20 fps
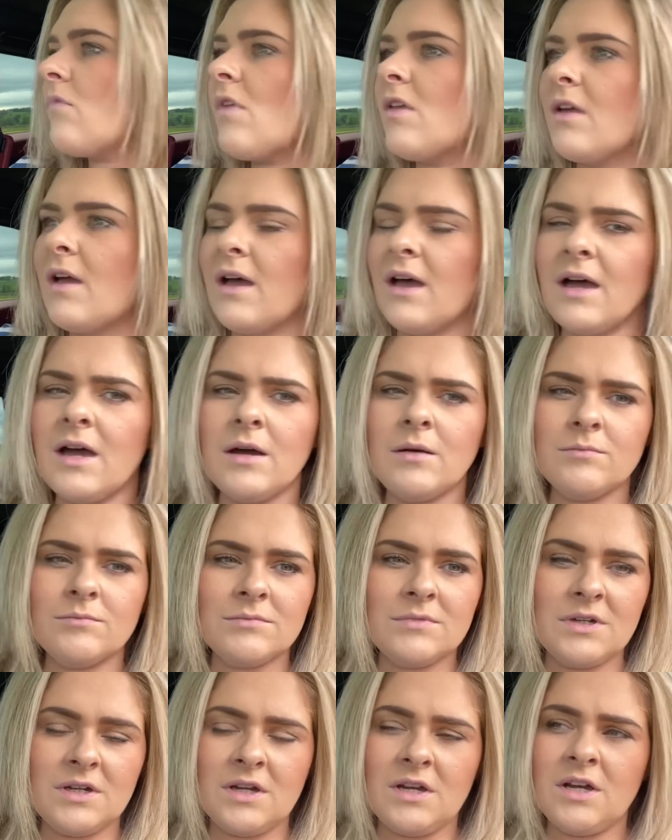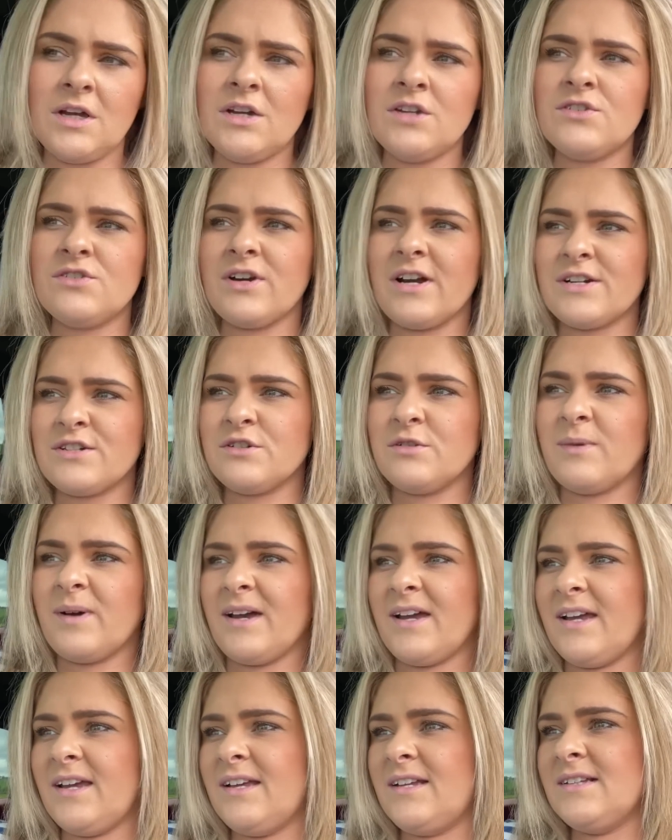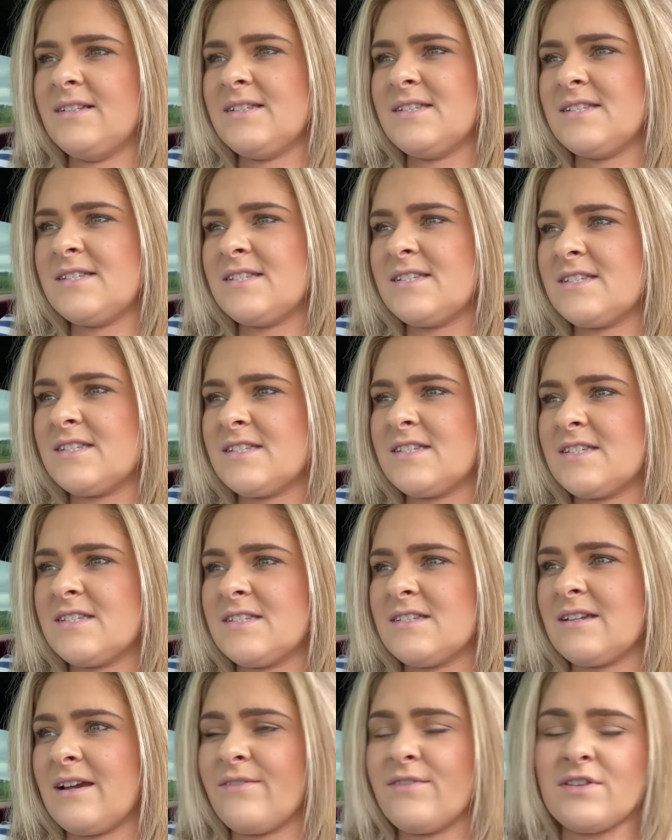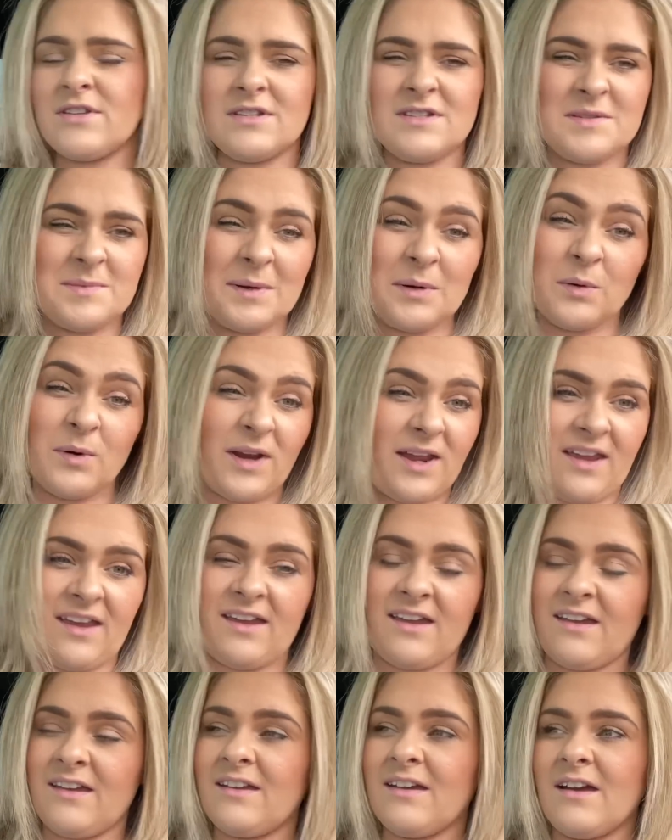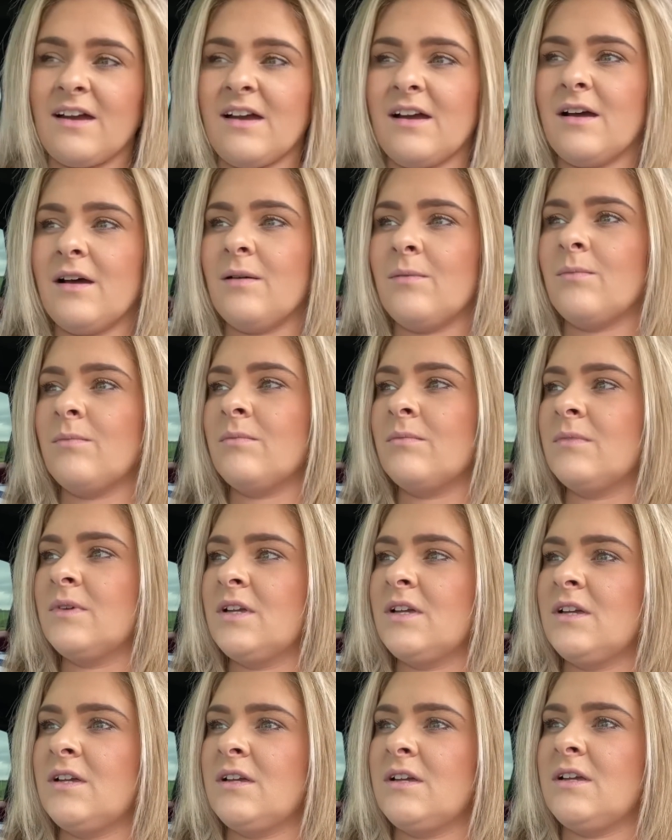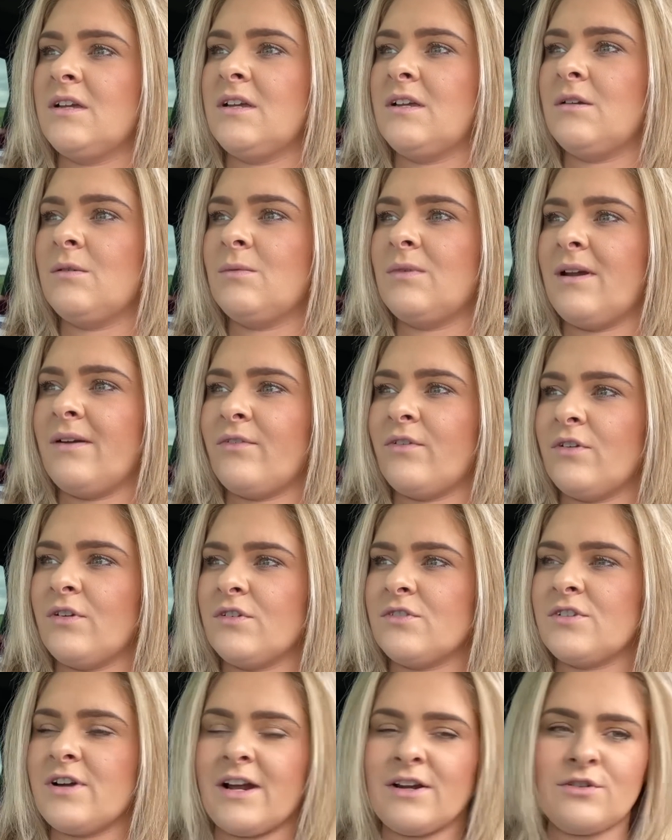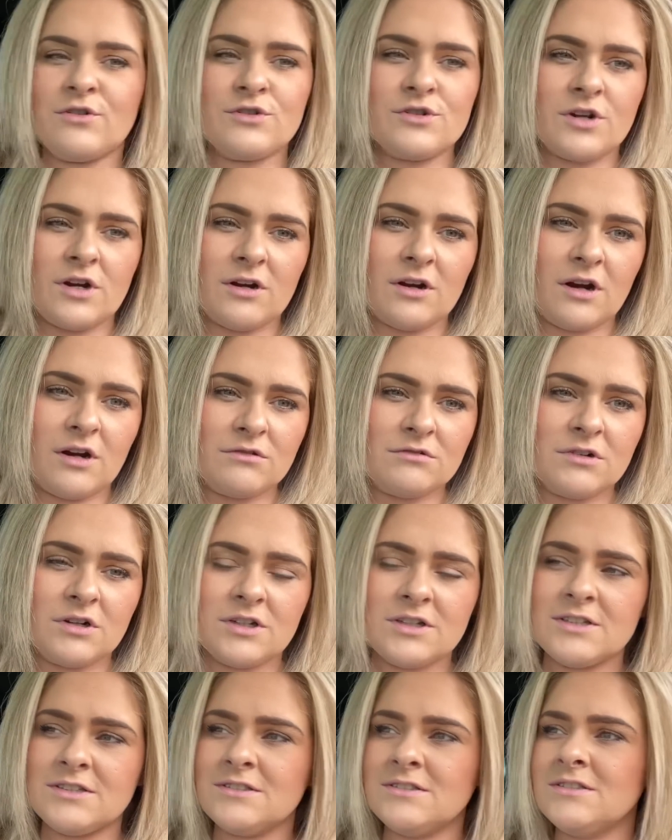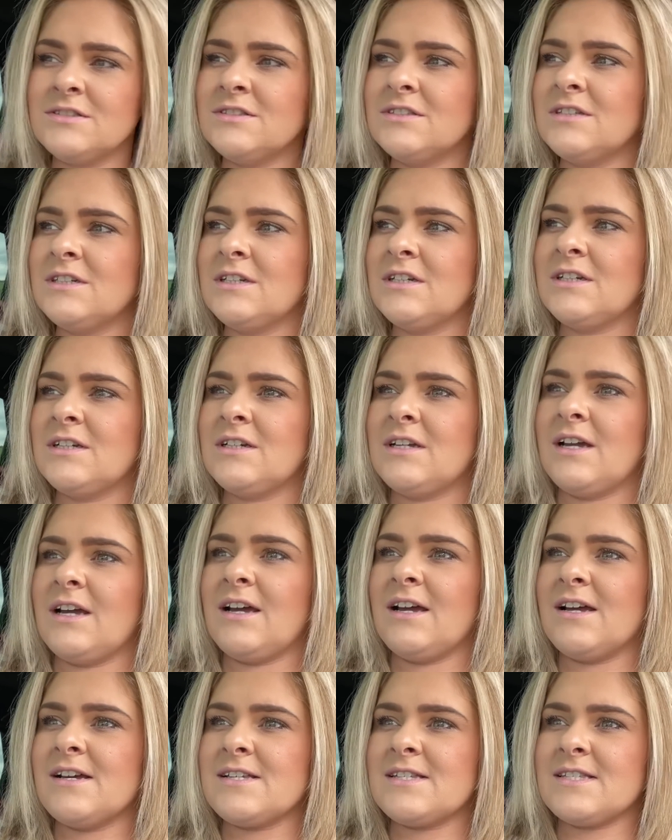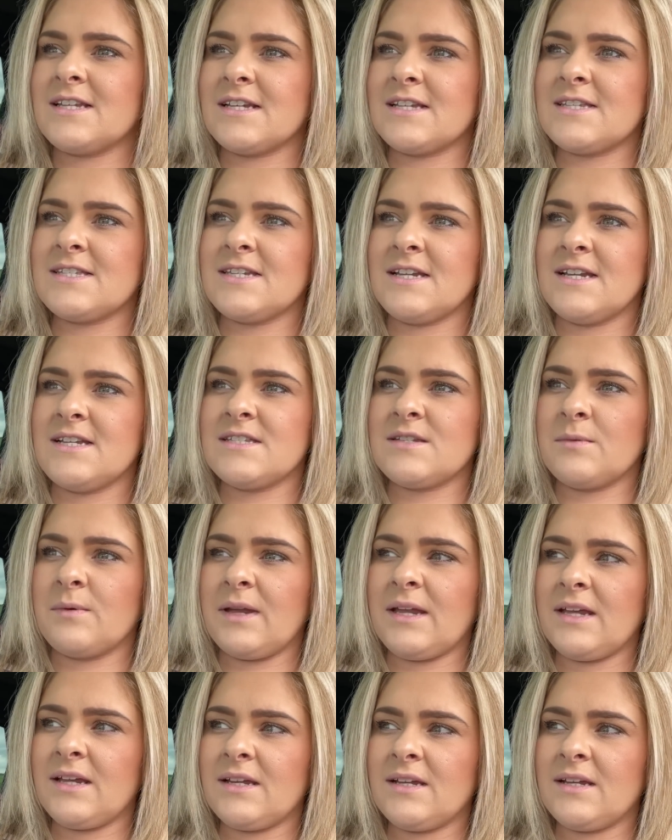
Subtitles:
Tractor wise, everything's been okay. Whenever tractors are running 6 days a week,